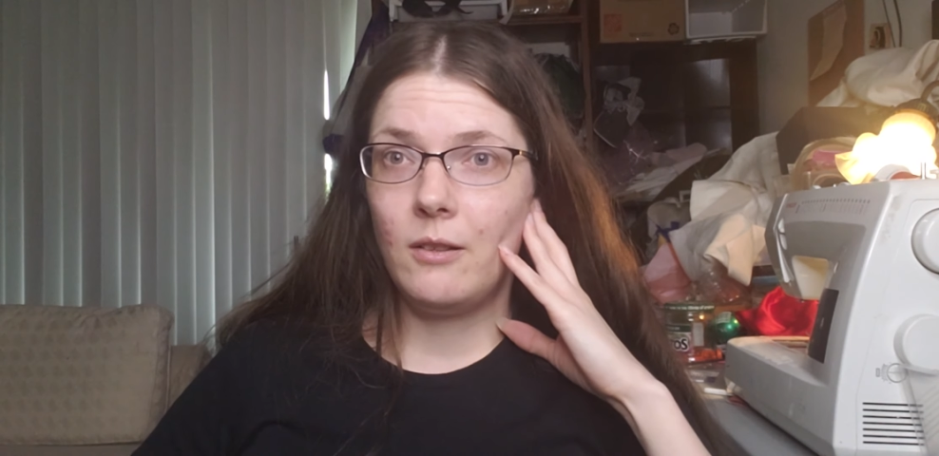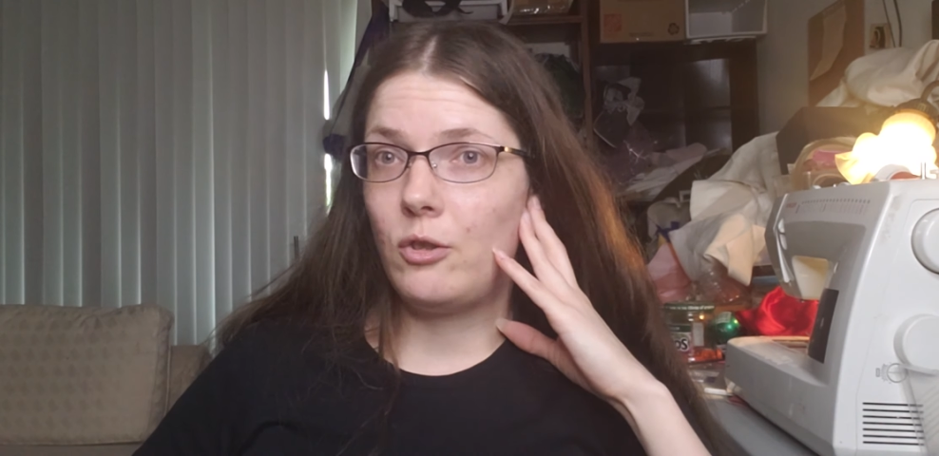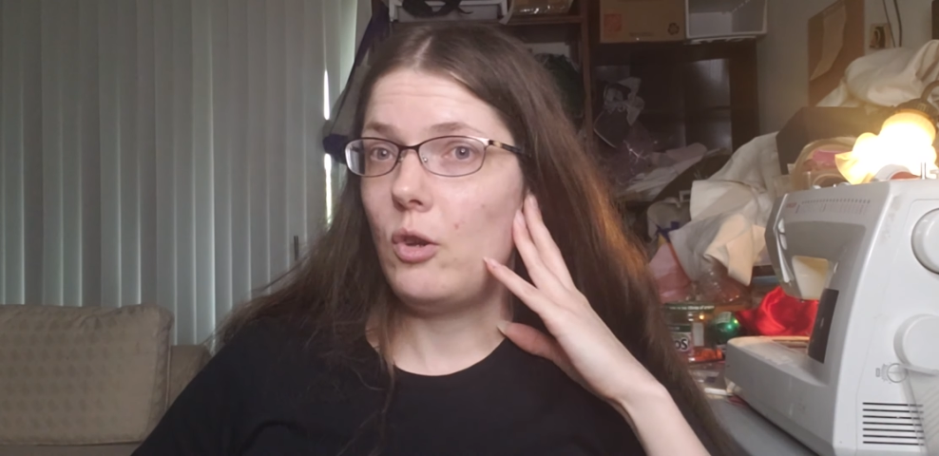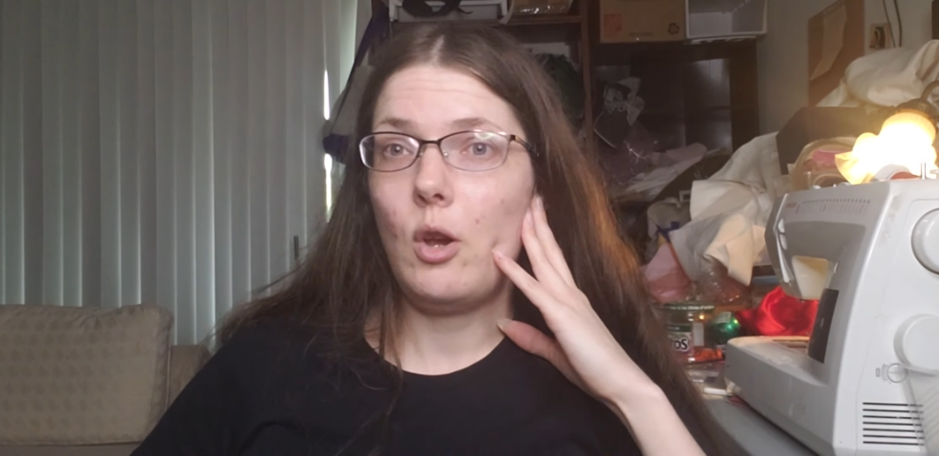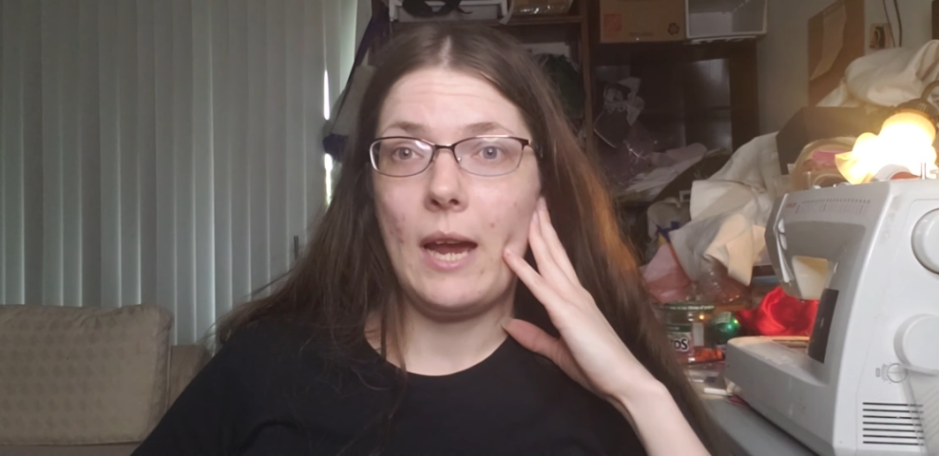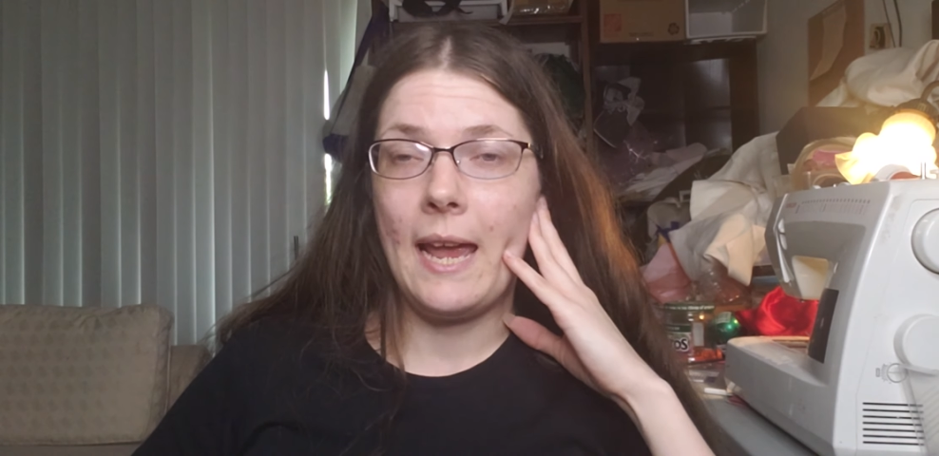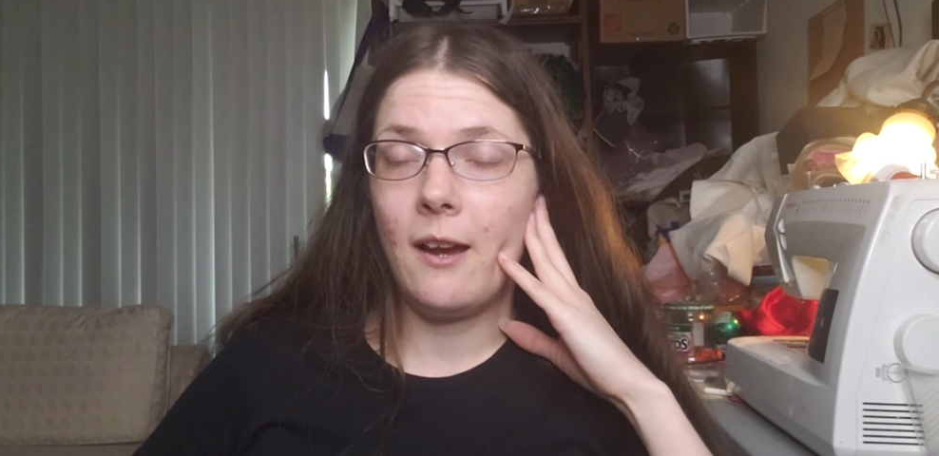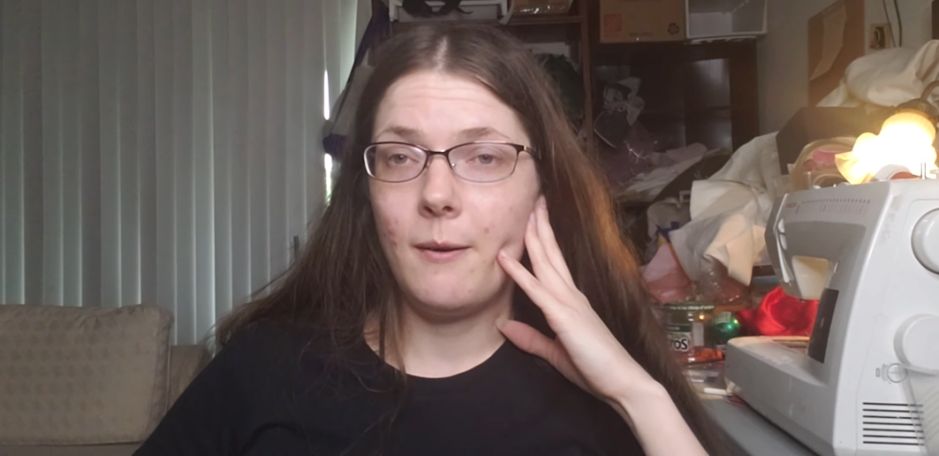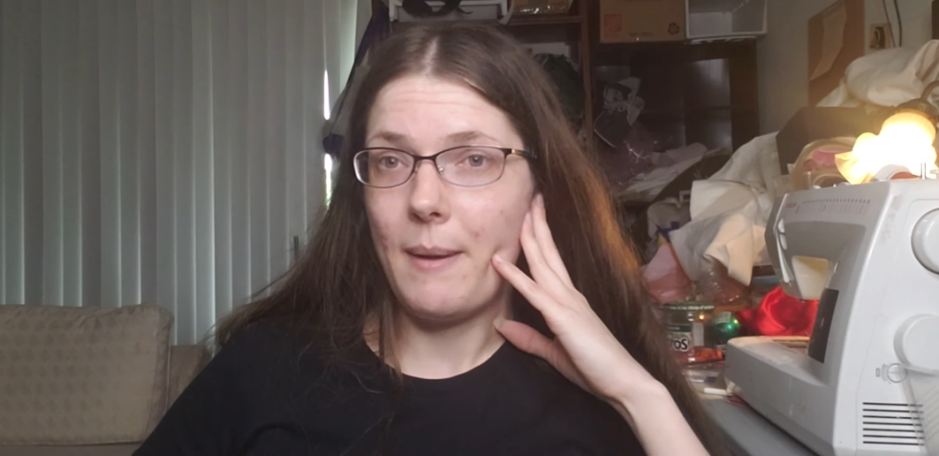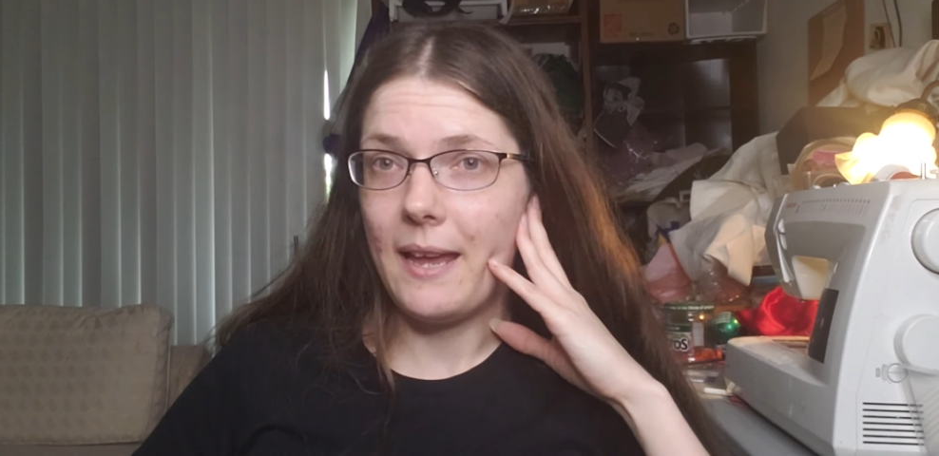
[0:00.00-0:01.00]
do your
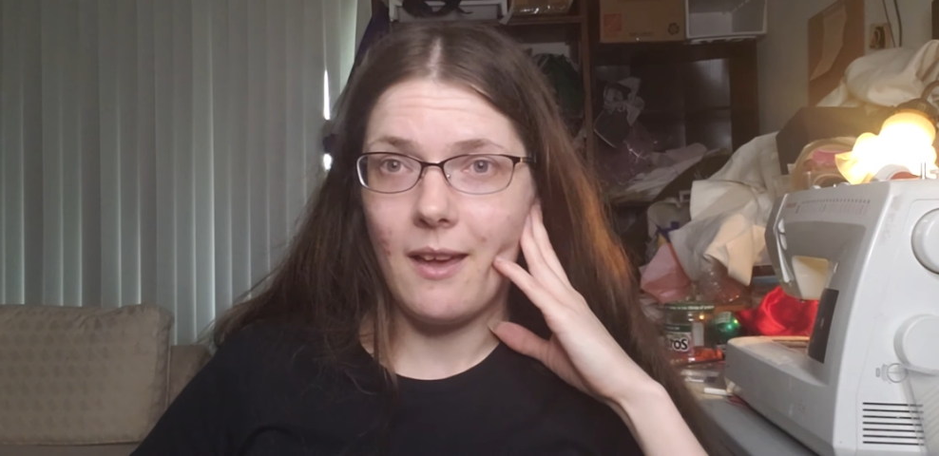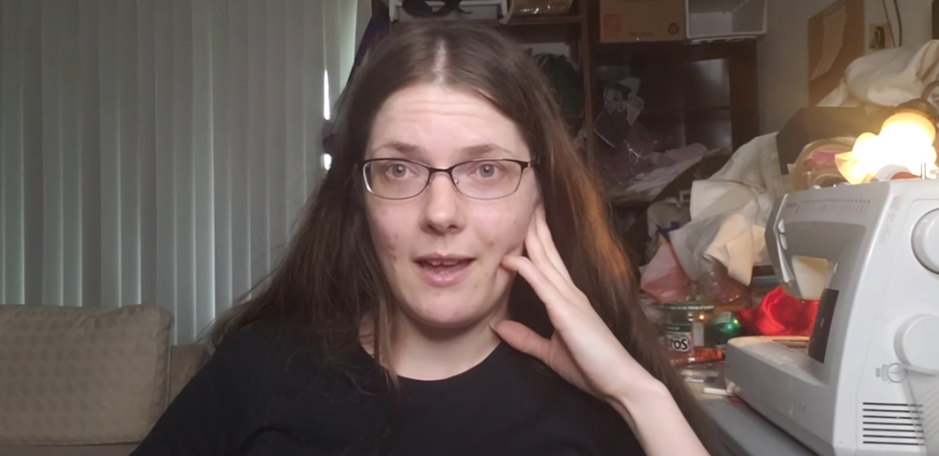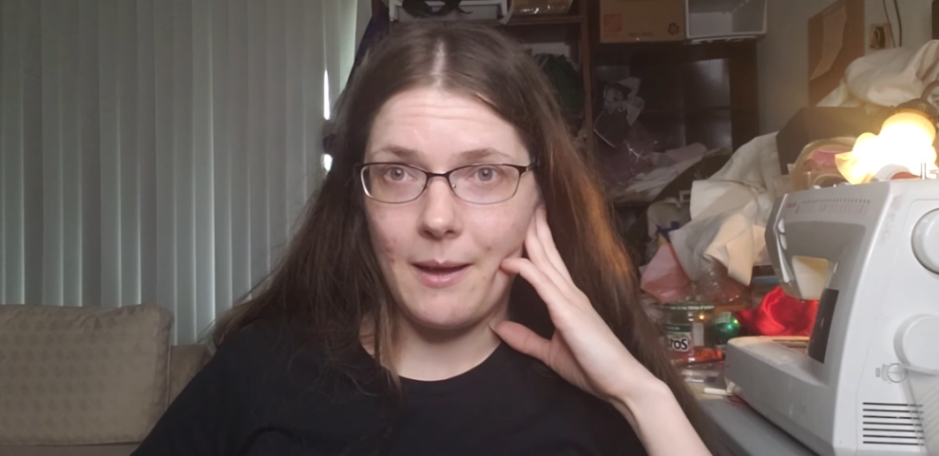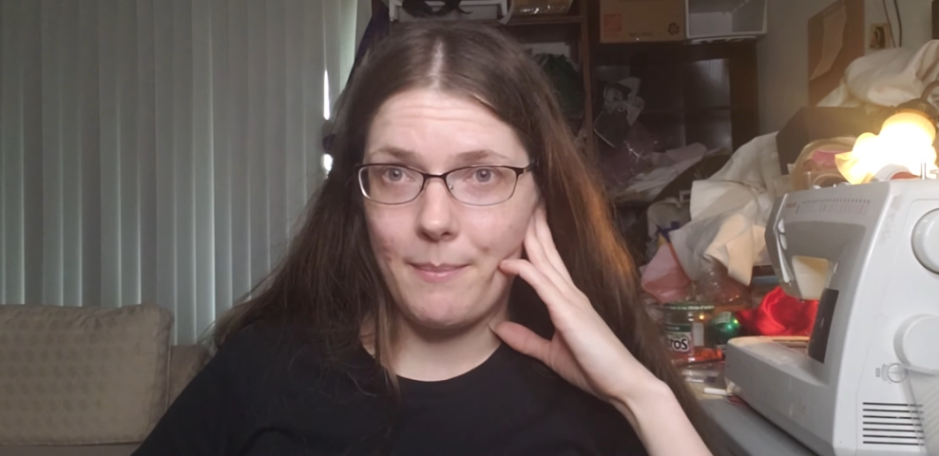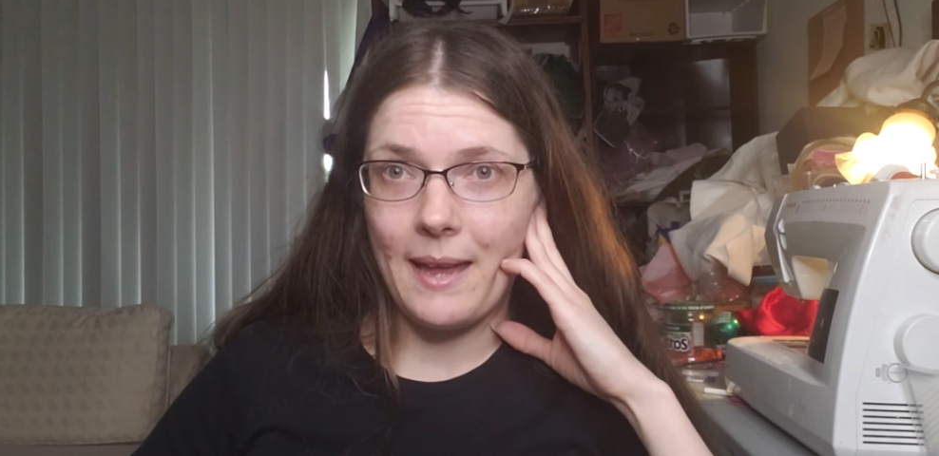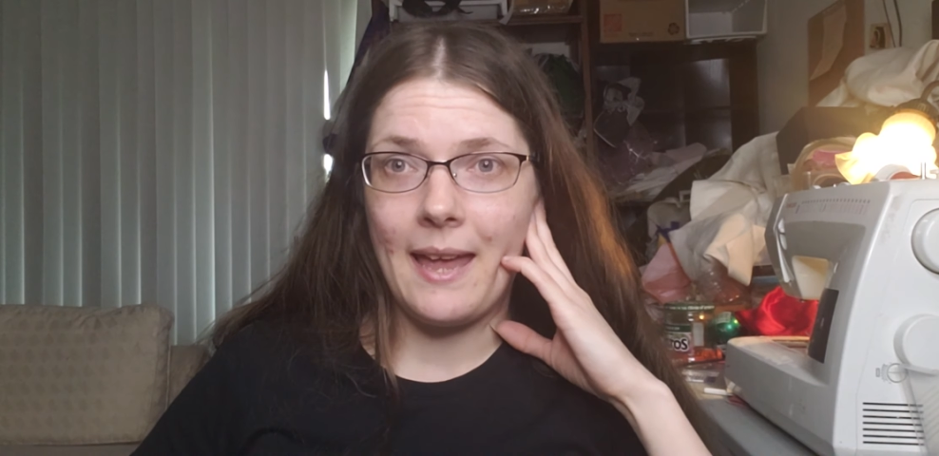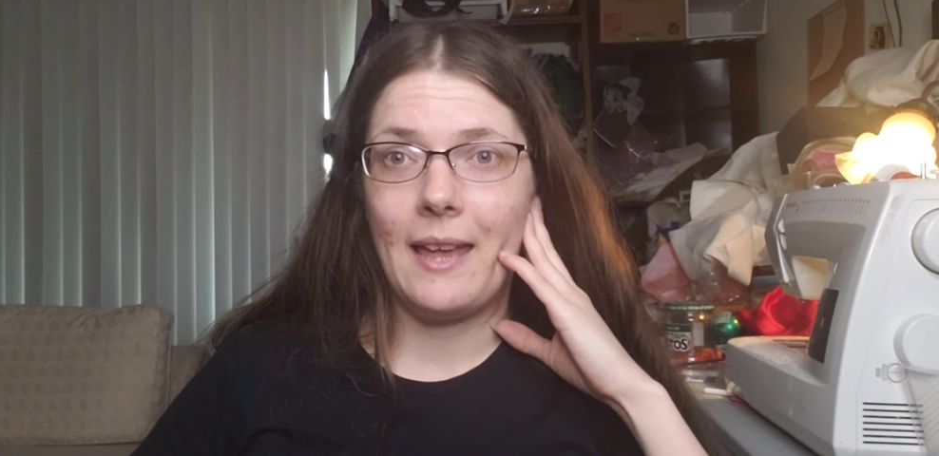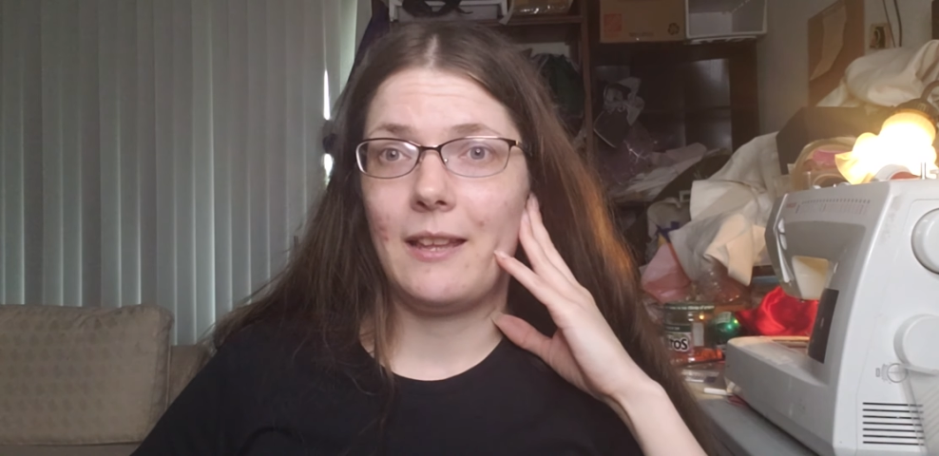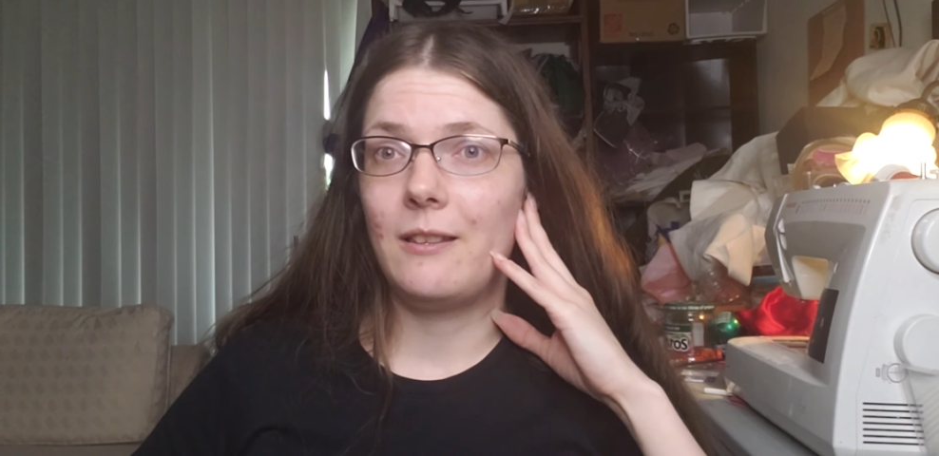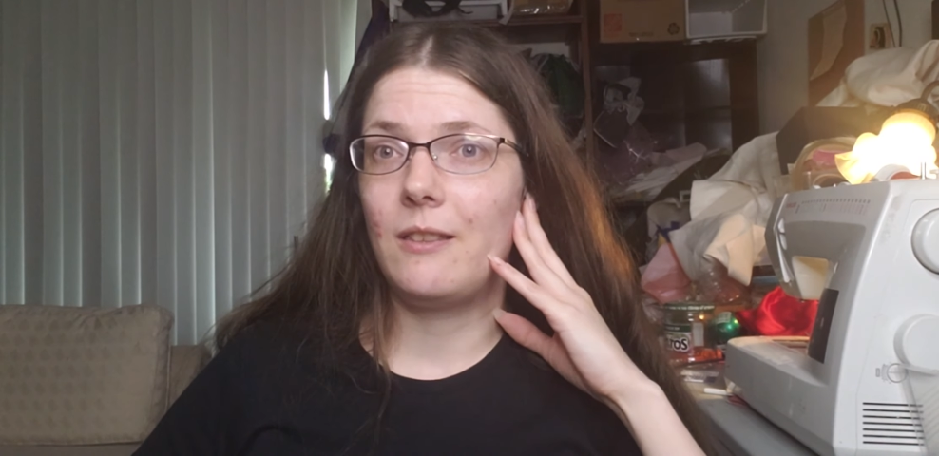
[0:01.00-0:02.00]
hair and makeup
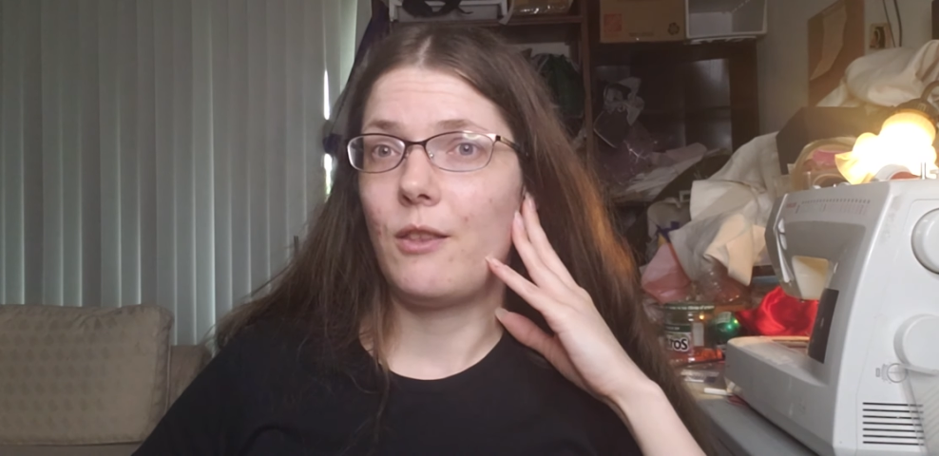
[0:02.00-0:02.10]
and